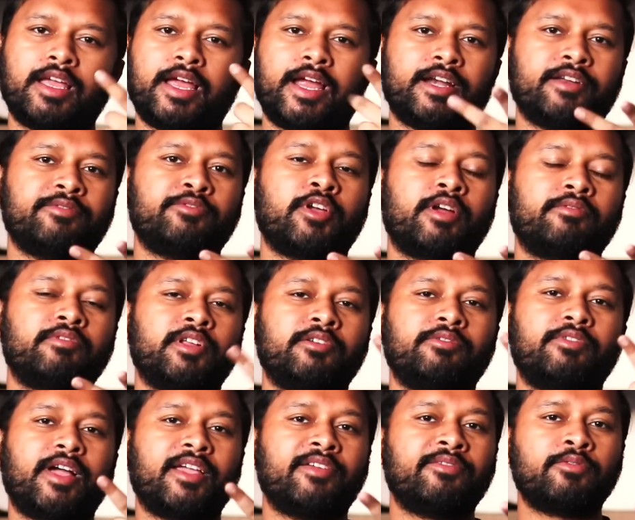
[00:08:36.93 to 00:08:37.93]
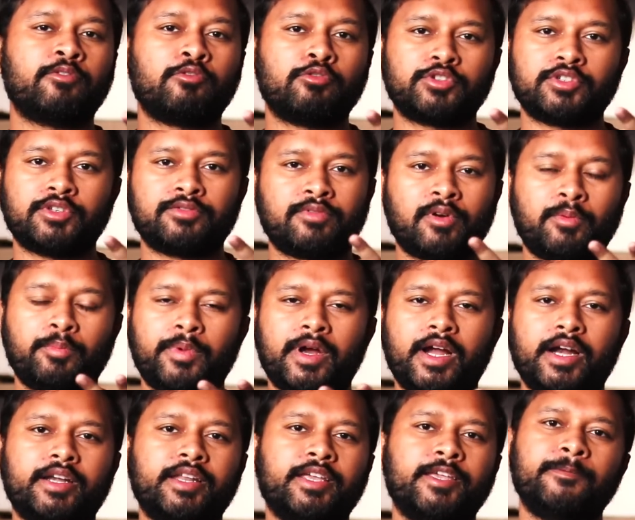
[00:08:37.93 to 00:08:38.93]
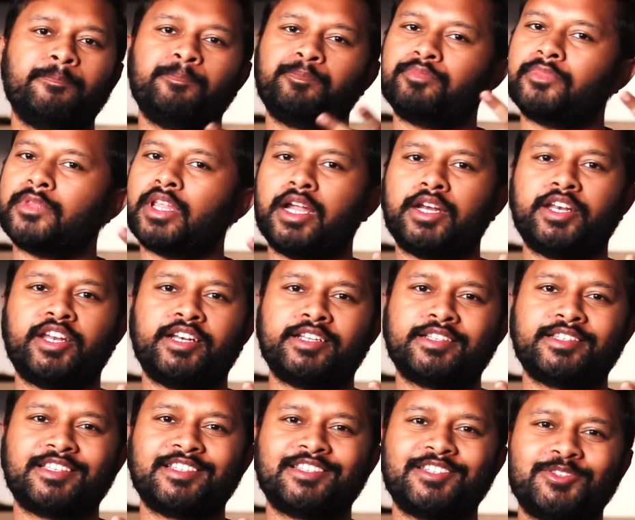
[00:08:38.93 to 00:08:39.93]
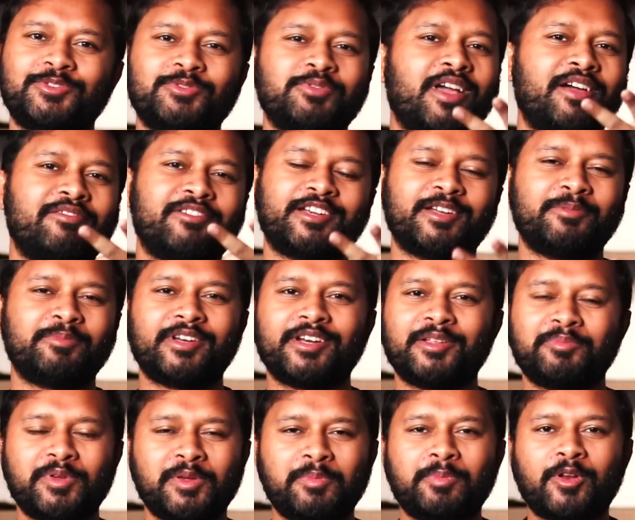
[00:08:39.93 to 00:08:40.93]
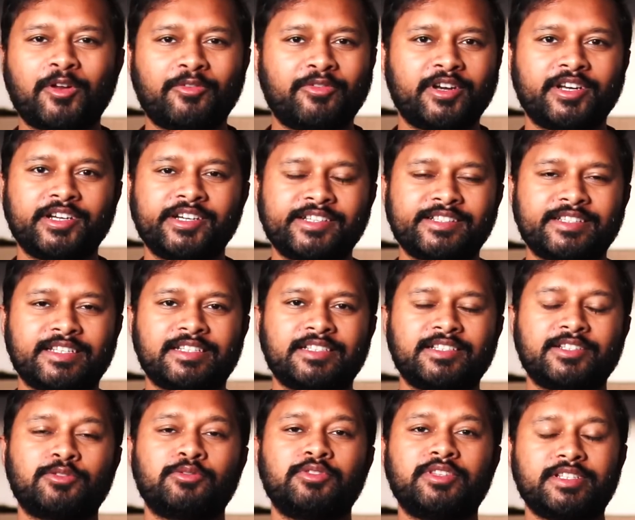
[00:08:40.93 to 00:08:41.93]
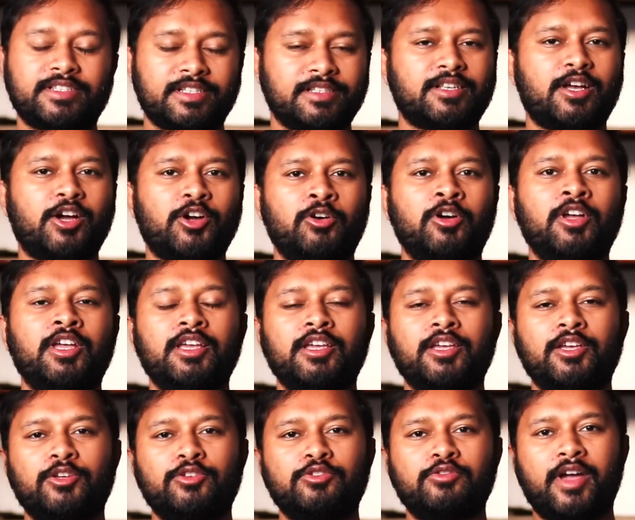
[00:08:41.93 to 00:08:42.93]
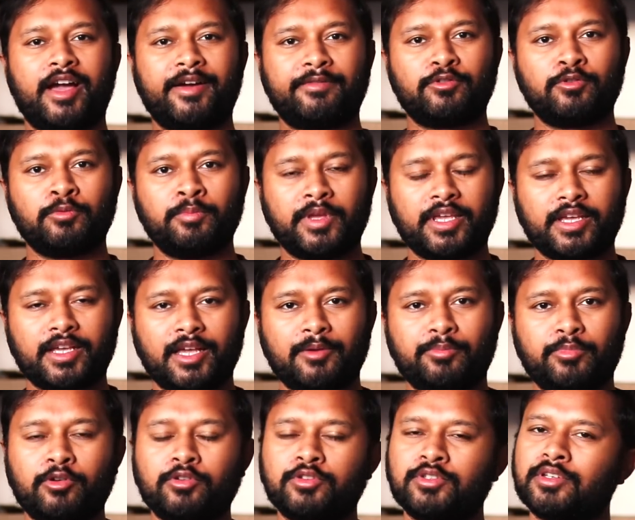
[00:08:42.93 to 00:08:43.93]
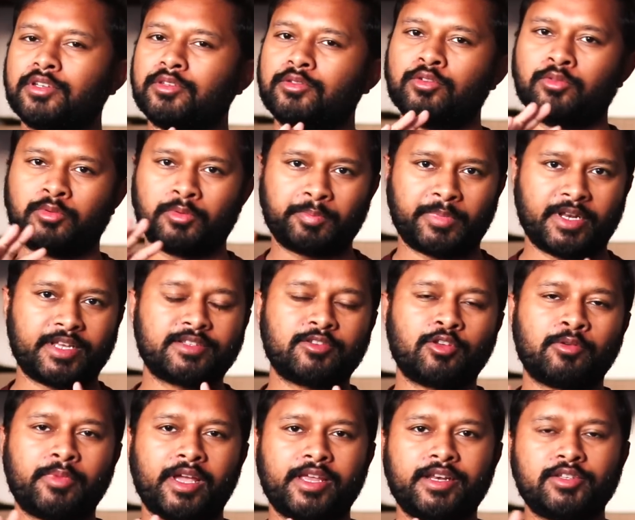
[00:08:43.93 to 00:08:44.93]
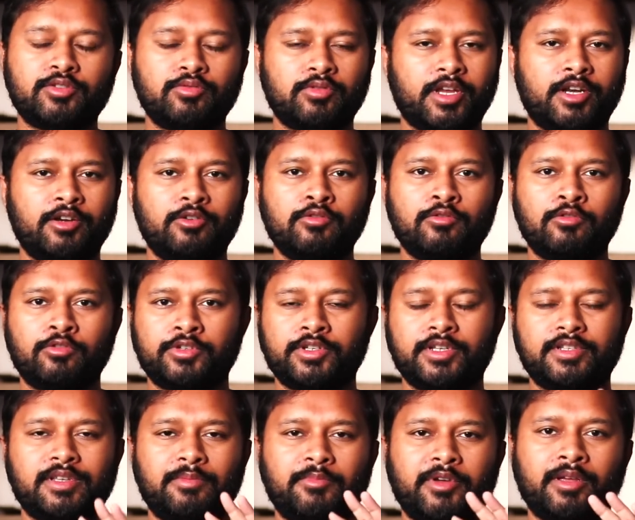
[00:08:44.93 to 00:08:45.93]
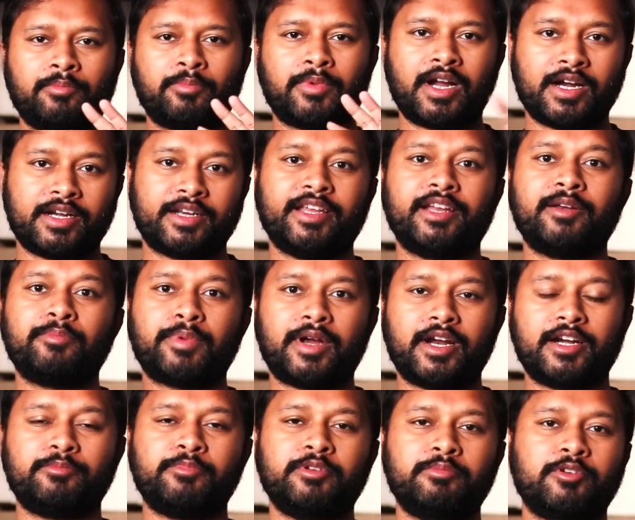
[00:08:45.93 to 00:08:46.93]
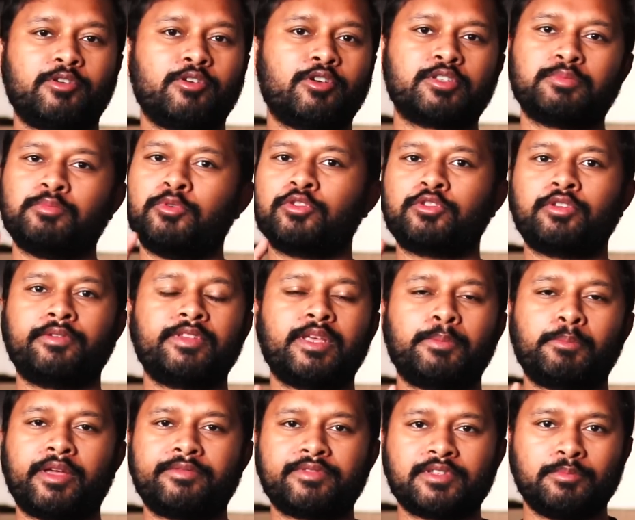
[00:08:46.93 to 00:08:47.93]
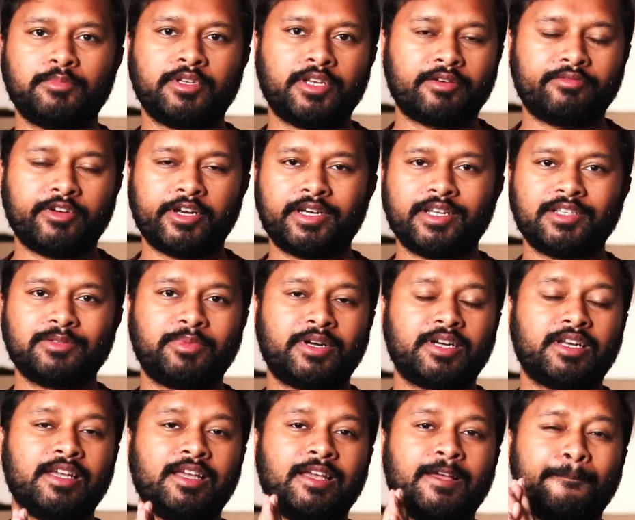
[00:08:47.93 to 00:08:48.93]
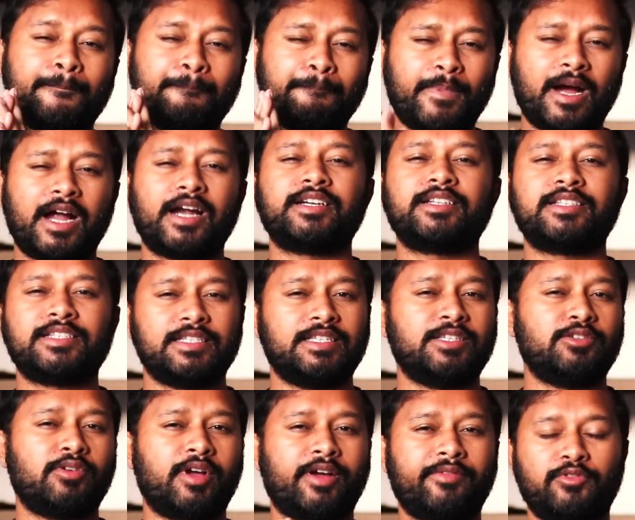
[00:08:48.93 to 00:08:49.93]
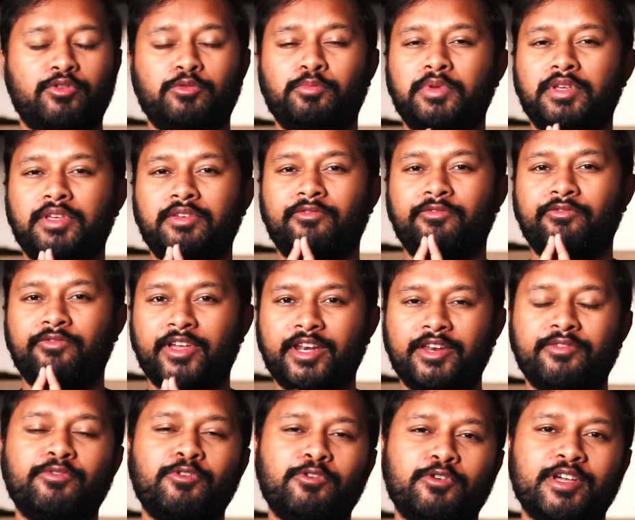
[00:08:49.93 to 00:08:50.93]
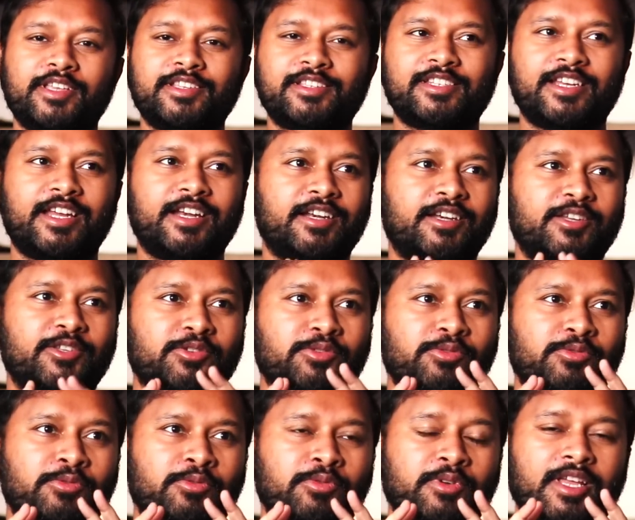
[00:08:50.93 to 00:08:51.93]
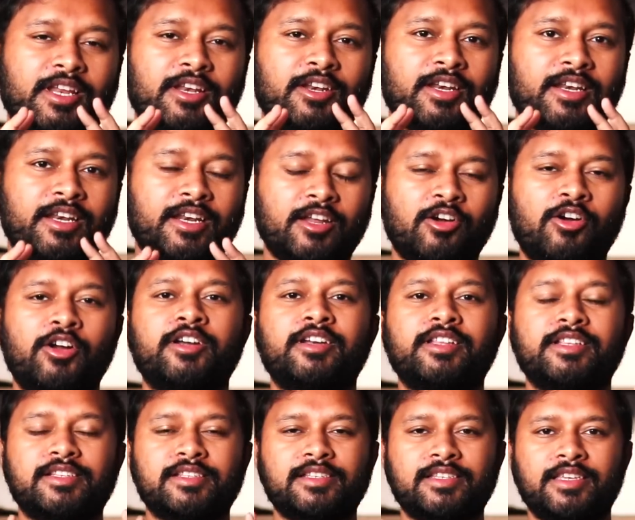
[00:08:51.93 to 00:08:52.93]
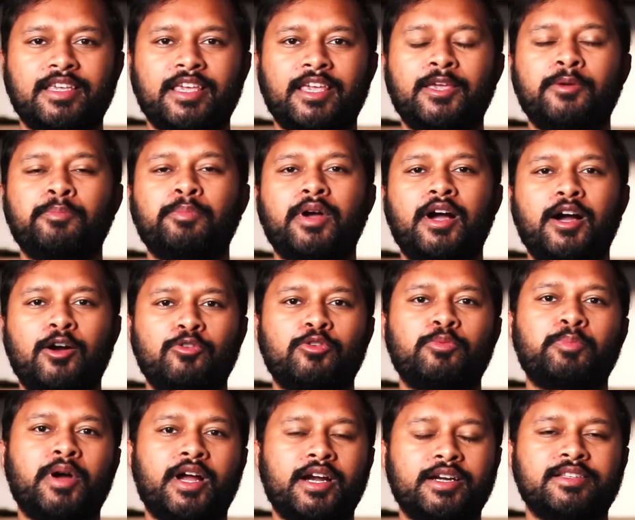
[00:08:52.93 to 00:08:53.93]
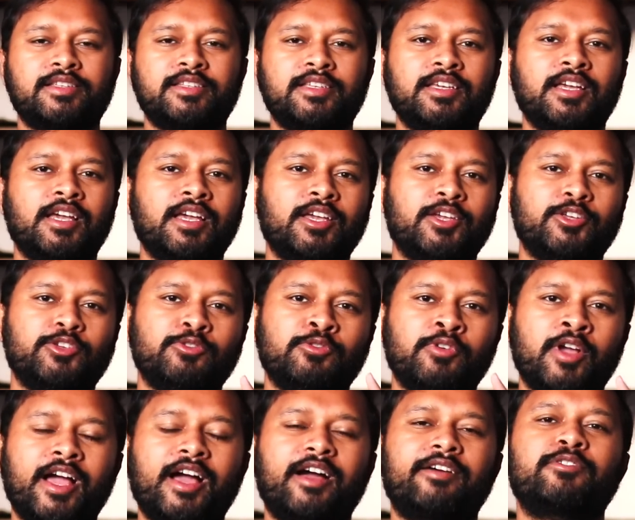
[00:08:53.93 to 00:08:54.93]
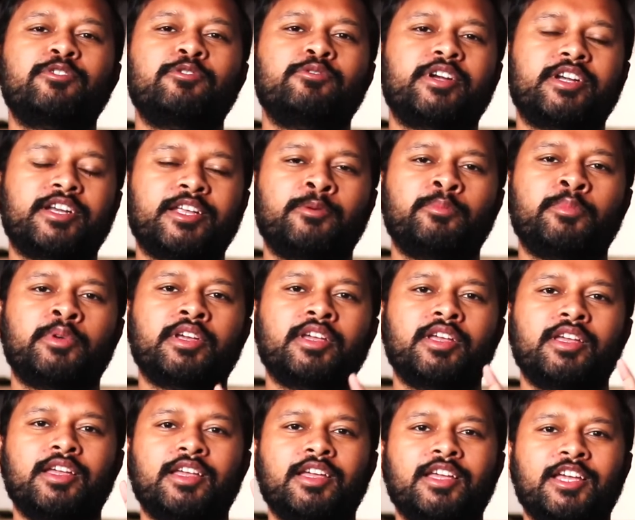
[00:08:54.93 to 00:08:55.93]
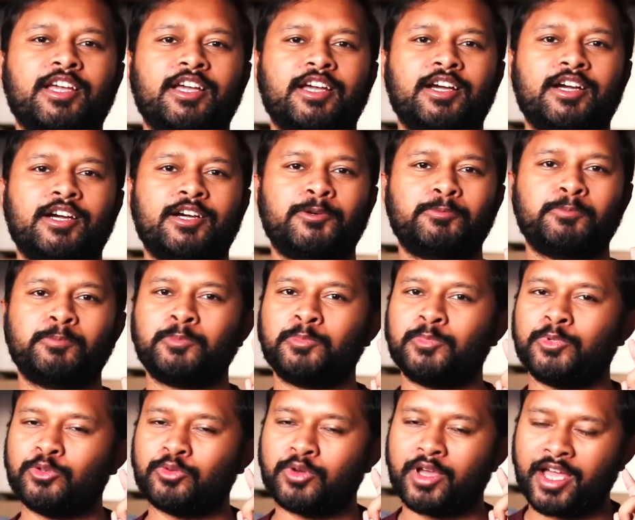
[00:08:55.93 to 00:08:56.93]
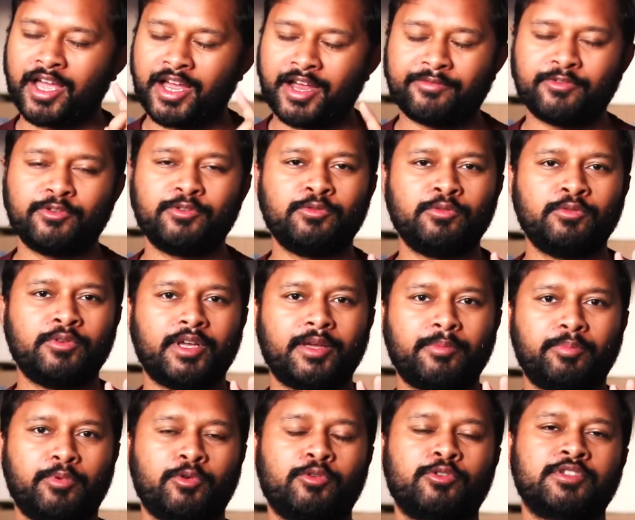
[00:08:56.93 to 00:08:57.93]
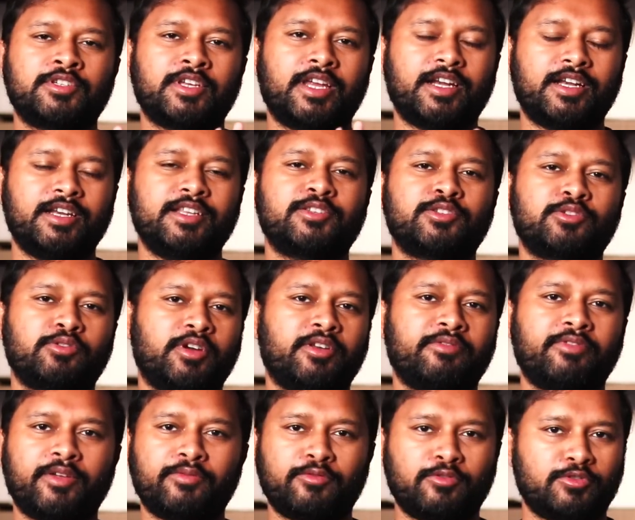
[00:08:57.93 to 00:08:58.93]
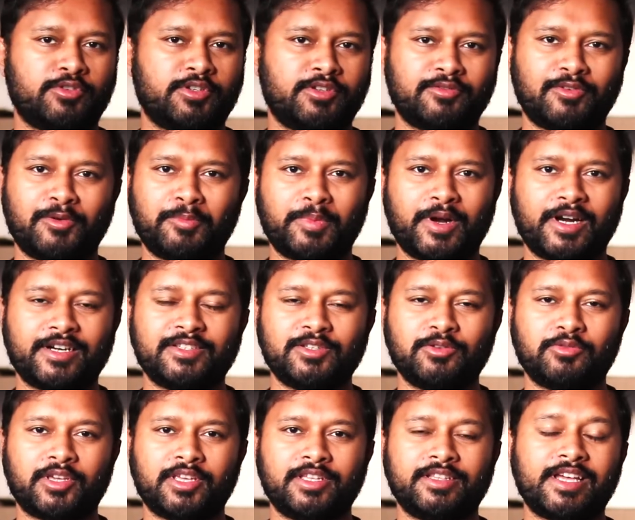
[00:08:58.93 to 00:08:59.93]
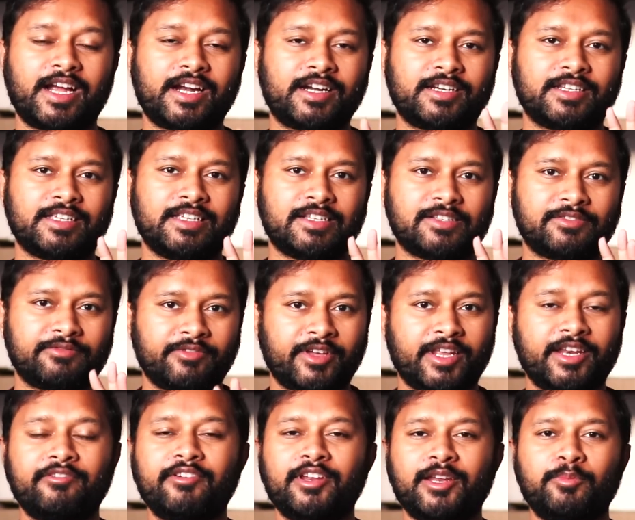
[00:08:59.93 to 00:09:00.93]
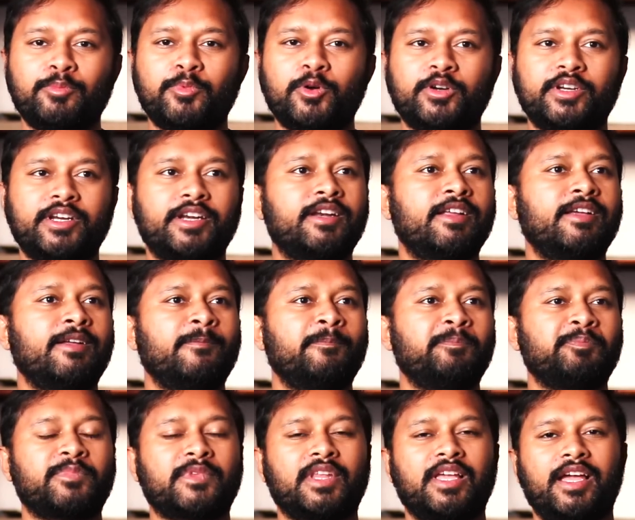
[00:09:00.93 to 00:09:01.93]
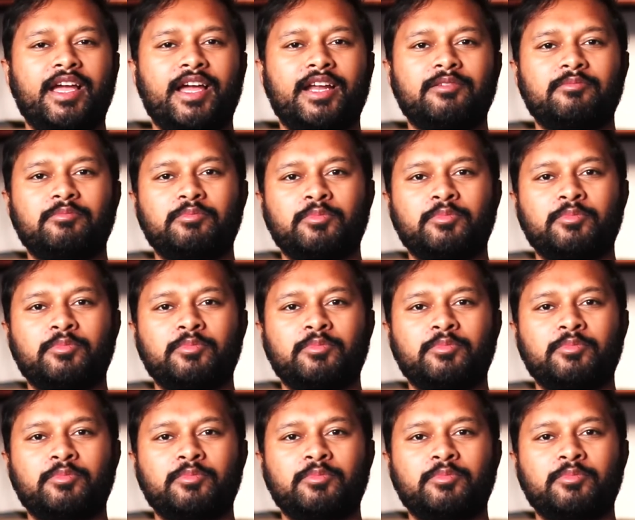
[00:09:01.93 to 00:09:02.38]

And if you have done 5 questions from part A, 160. So you have attempted a paper of 160. So this is how you have to make an approach. Your plus or minus, you can do questions among part A and part B because both of them have similar weightage, but part C you have to be very focused and you cannot escape out part C. You have to attempt, you have to approach at least 25 questions from part C. Okay, that is very, very important. And